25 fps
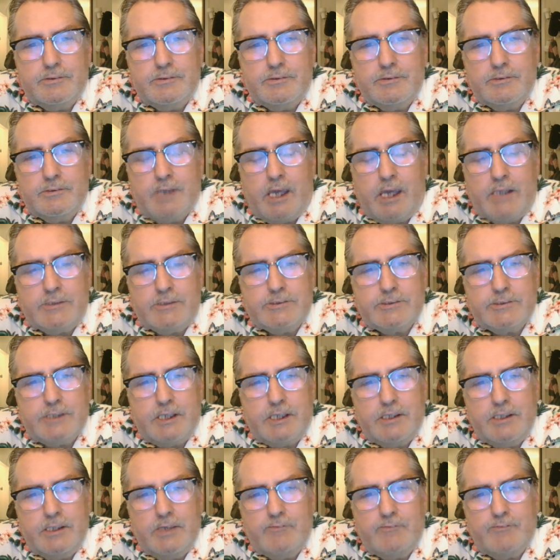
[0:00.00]

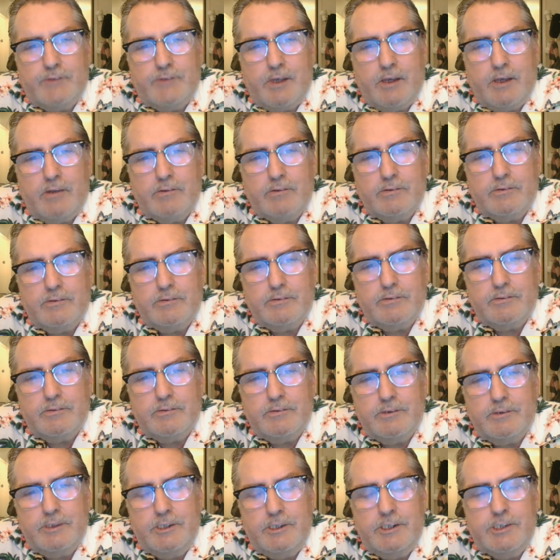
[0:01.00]
Einstein left out.
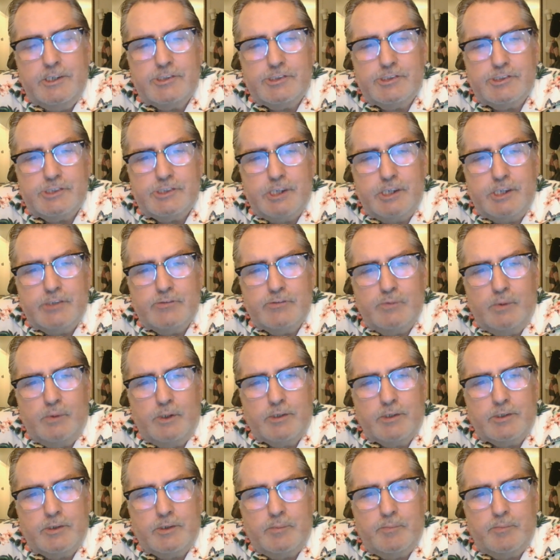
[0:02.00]
He didn't change
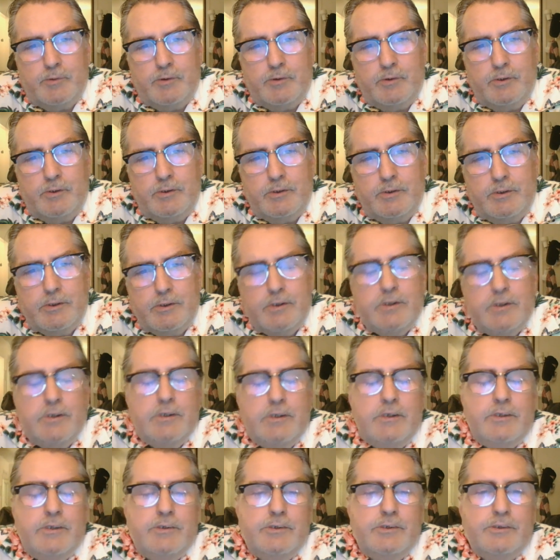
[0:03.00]
one component.
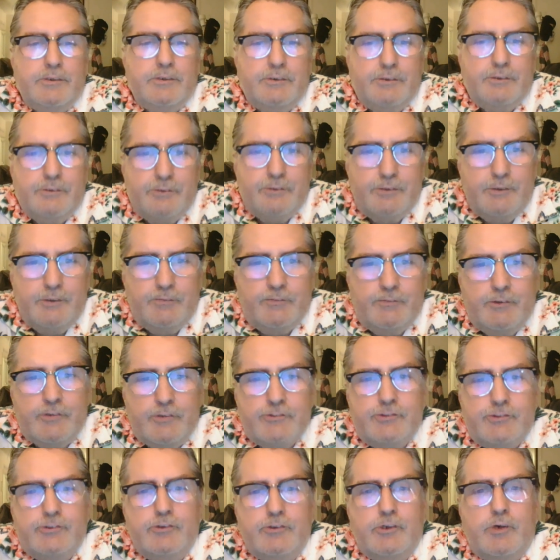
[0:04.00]
If there's
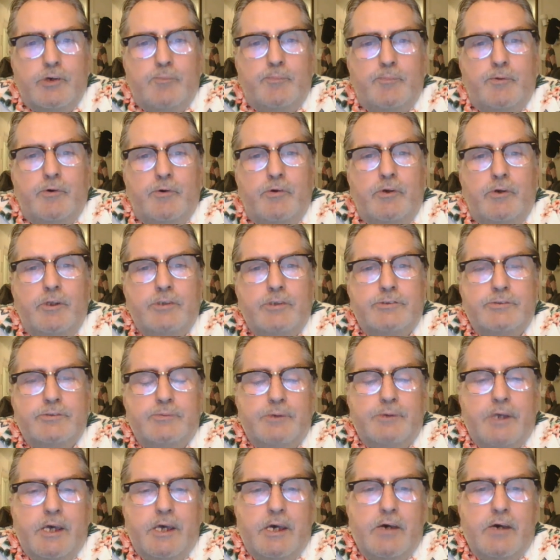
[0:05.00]
two components,
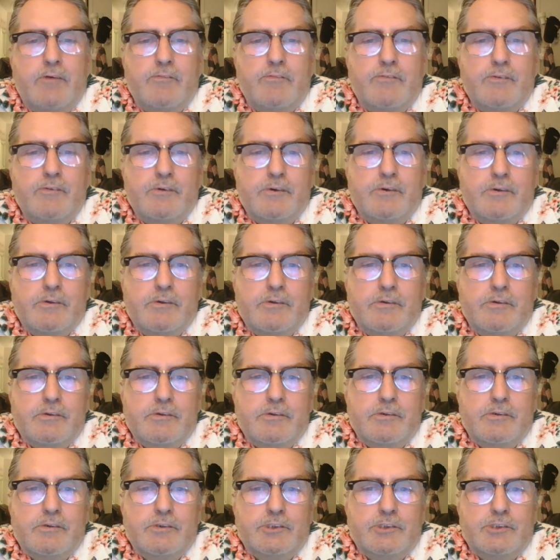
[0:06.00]
we have
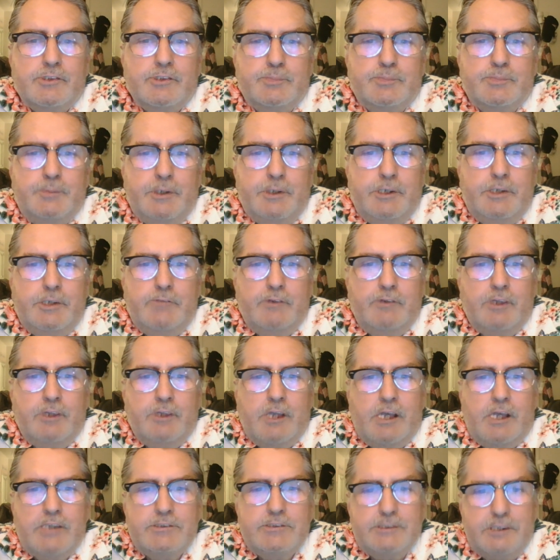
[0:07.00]
speed,
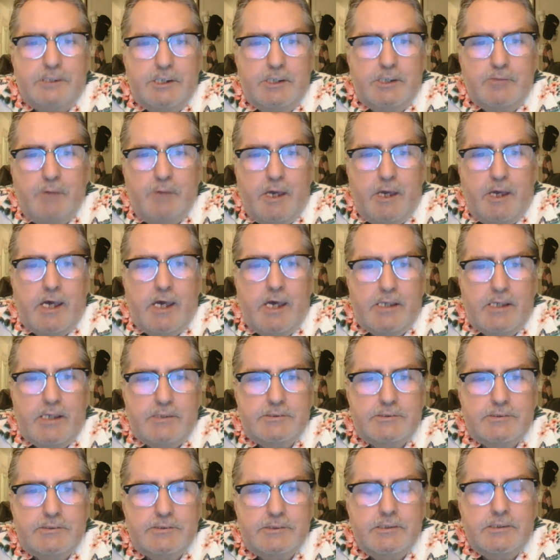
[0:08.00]
velocity, and
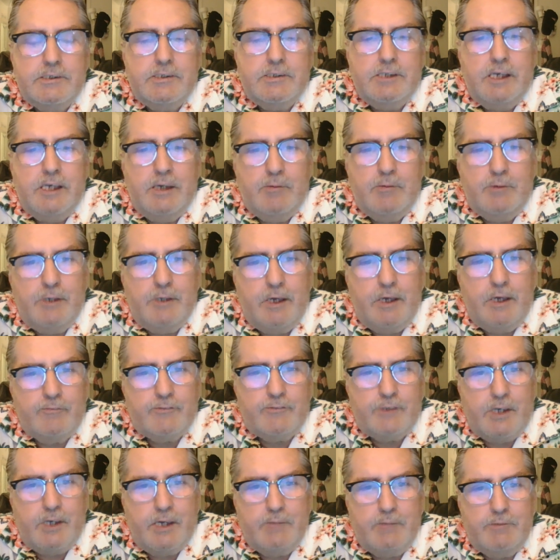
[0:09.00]
mass, and we have
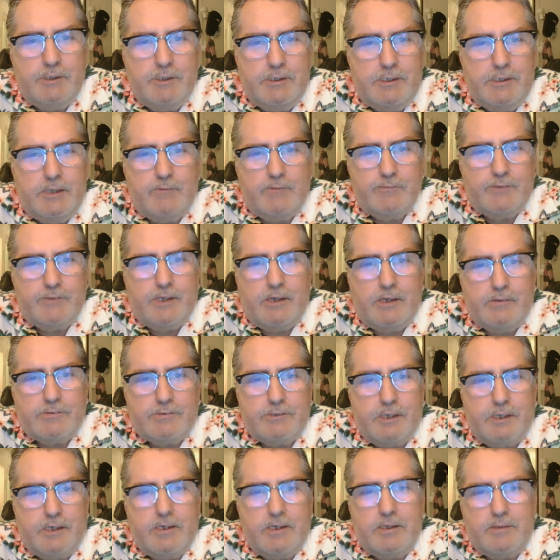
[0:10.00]
time. He left out
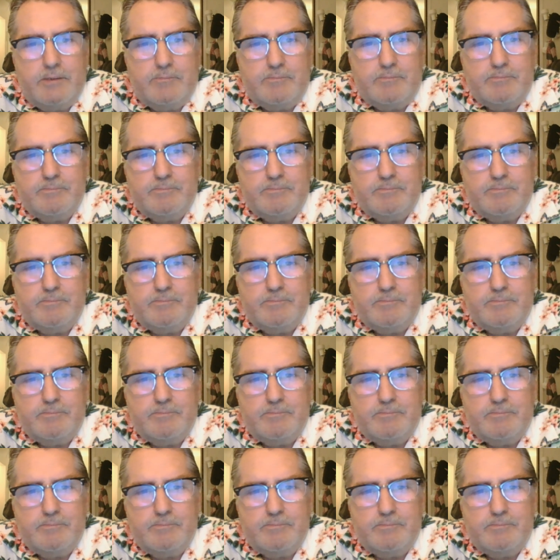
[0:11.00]
time.